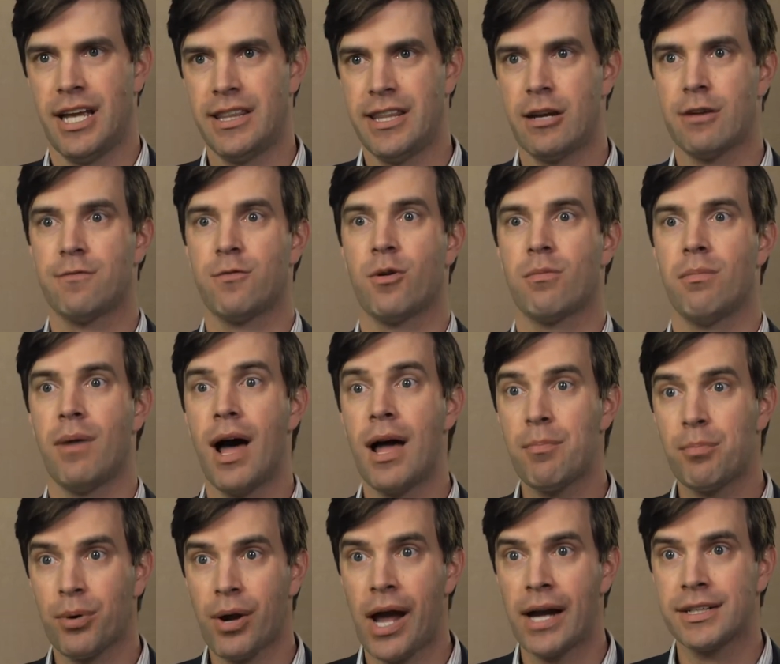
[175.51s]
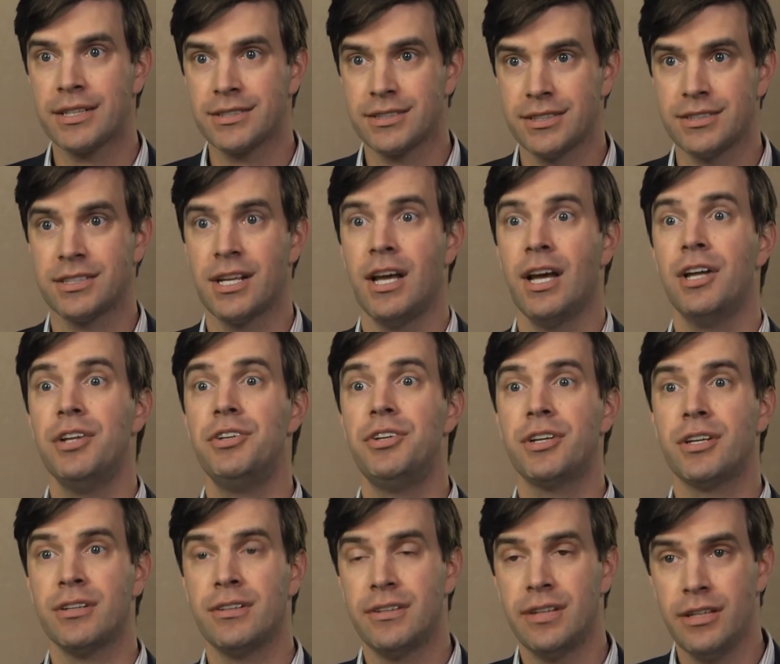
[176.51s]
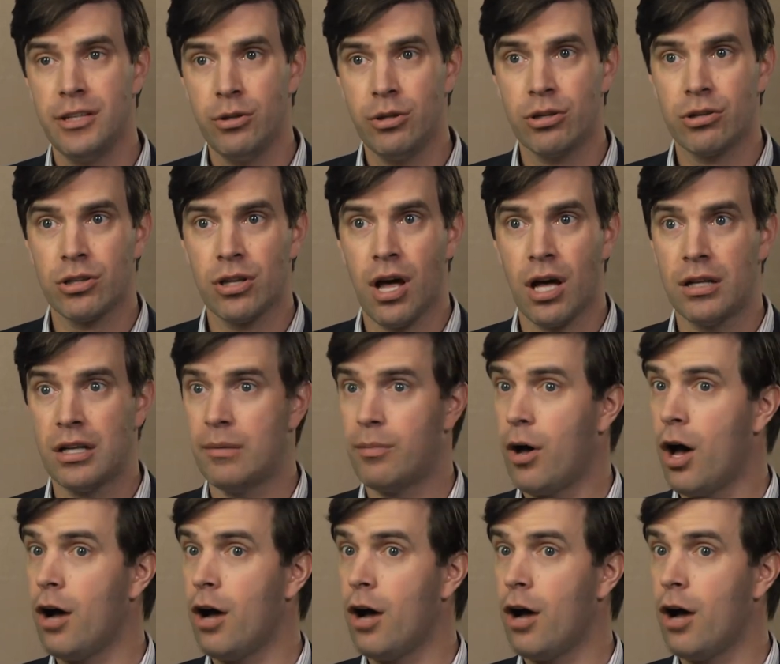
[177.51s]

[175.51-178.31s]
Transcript: And therefore, my practice is to continue the erlotinib,